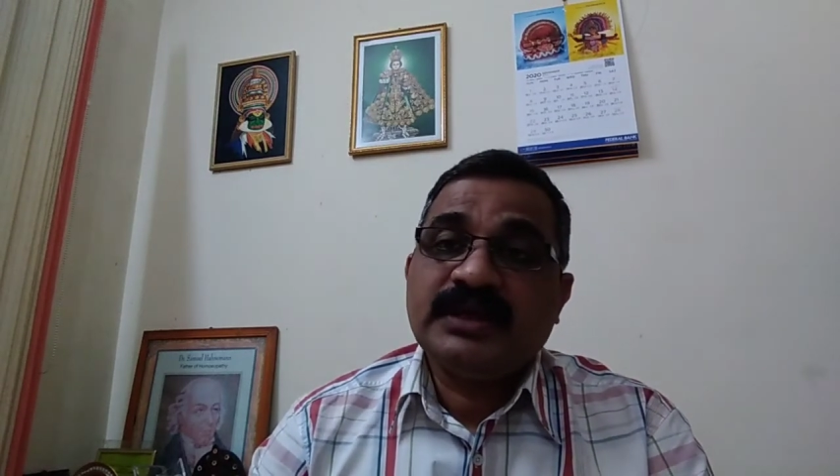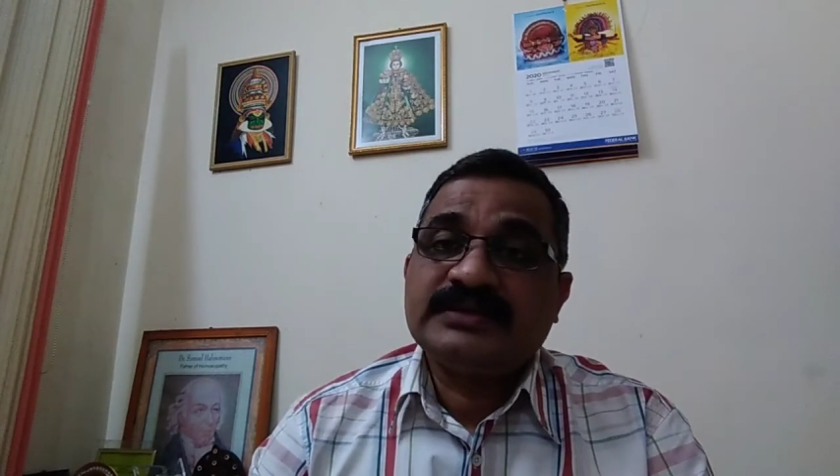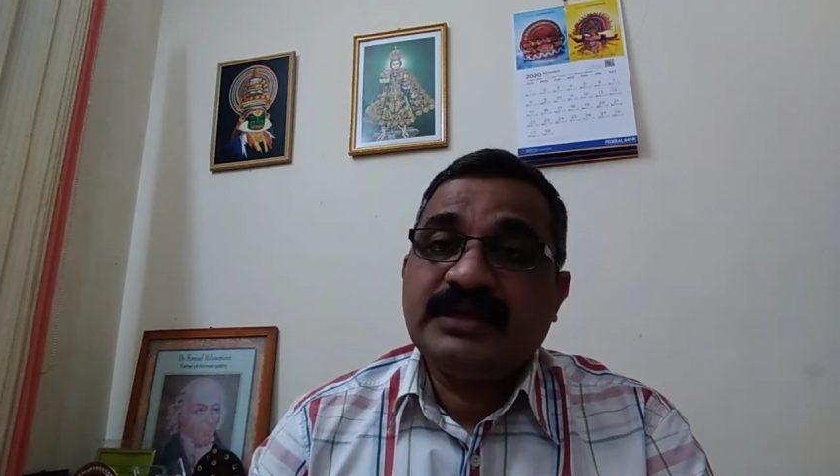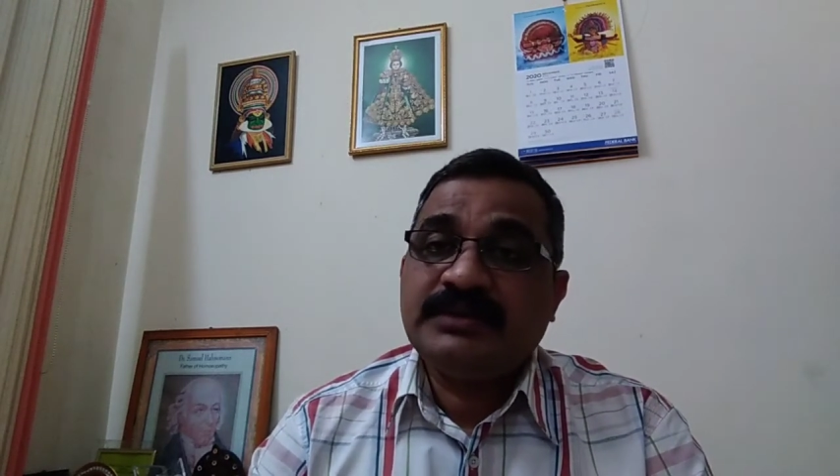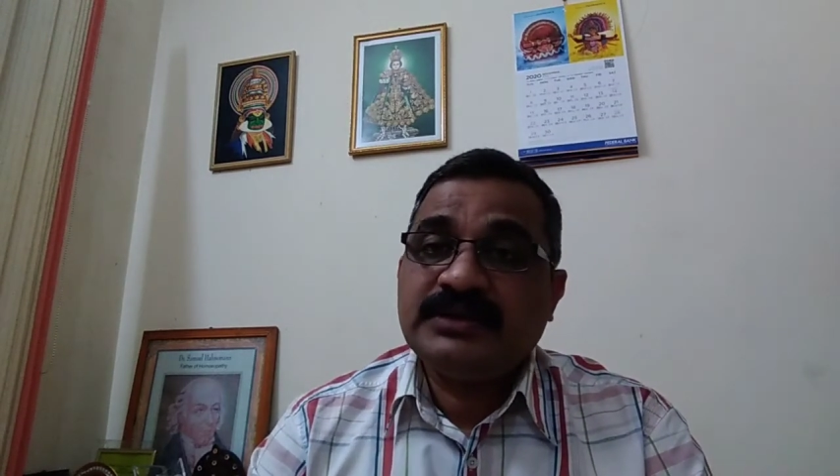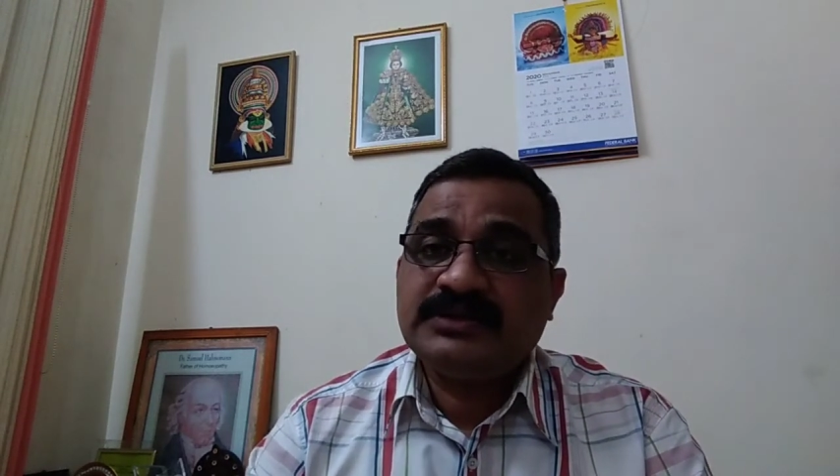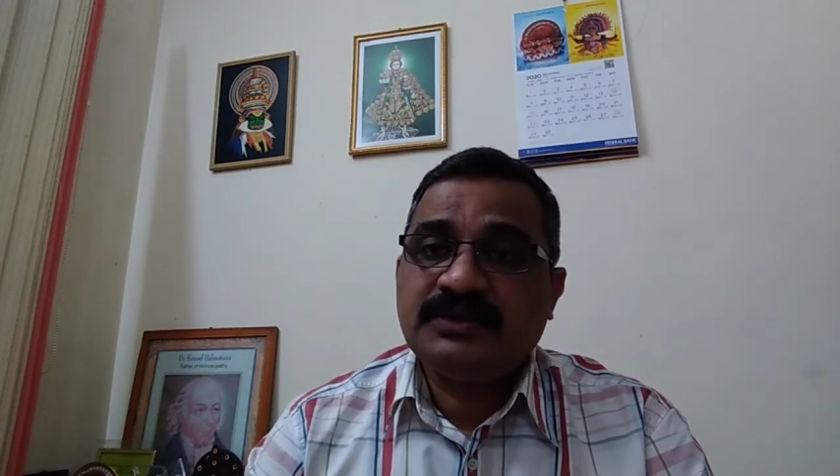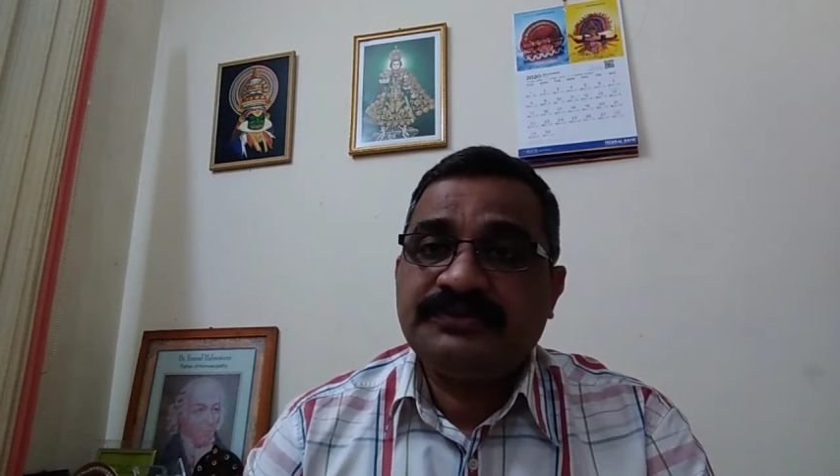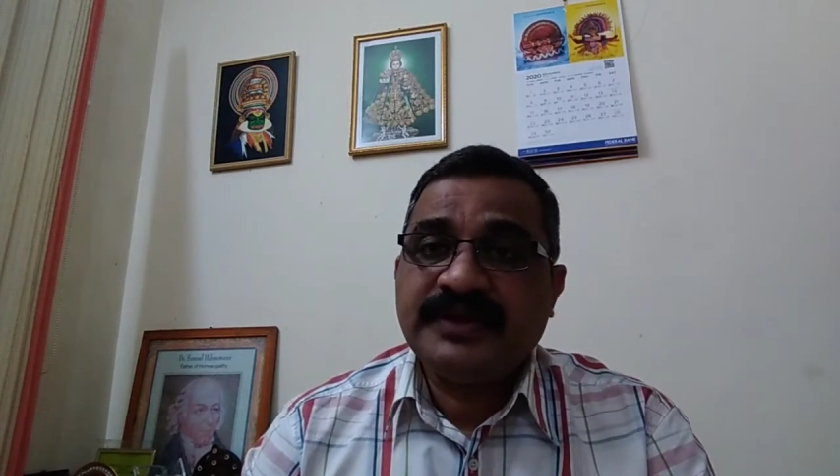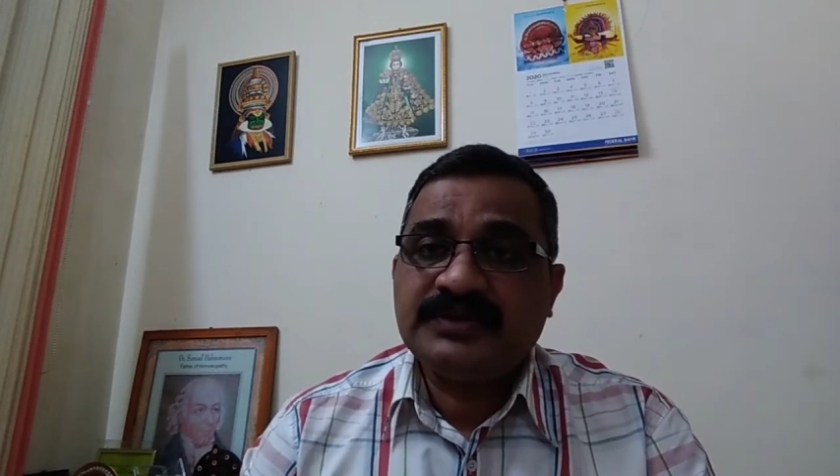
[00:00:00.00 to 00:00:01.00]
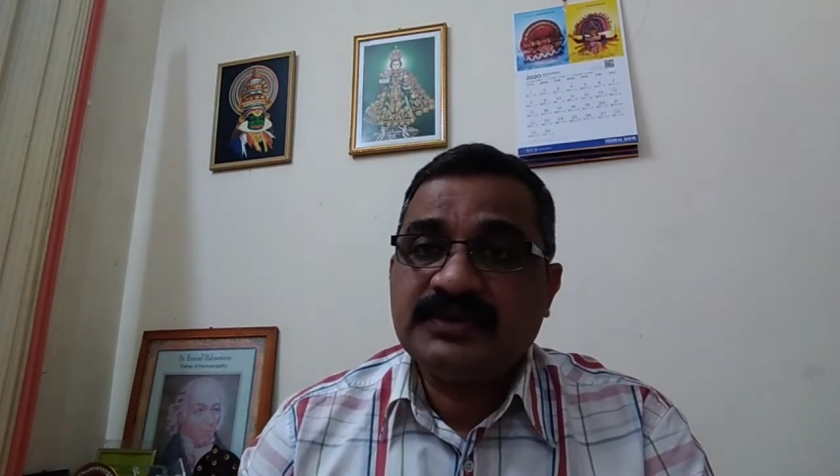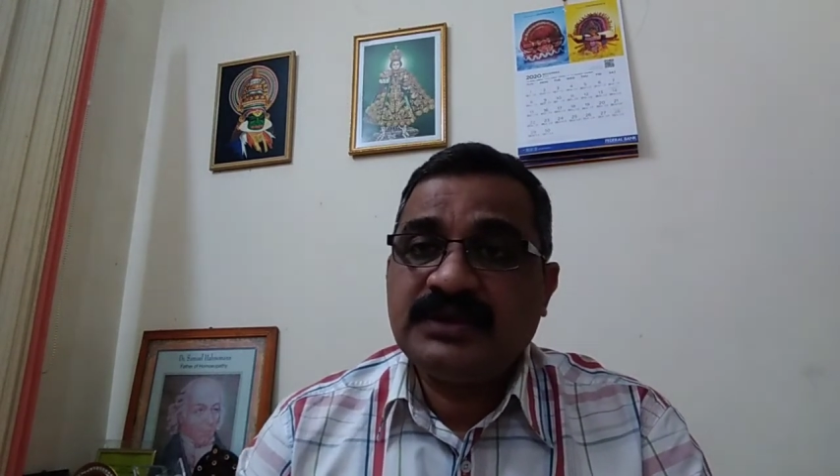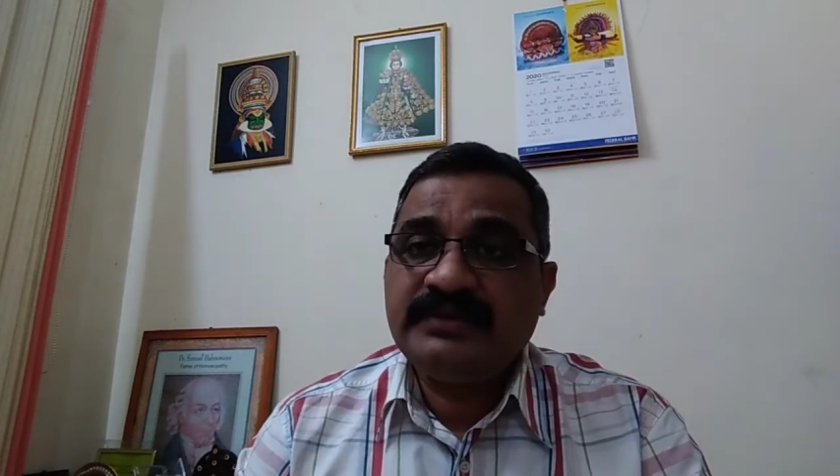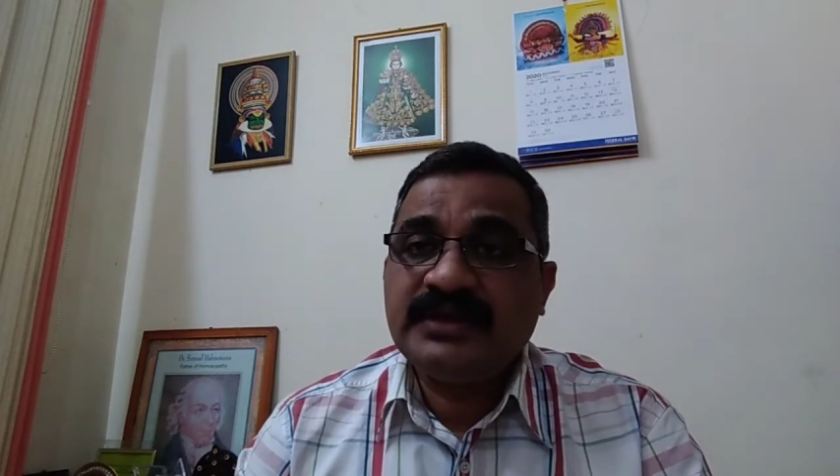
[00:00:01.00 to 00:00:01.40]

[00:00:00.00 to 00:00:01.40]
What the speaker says: examination of Xrayed,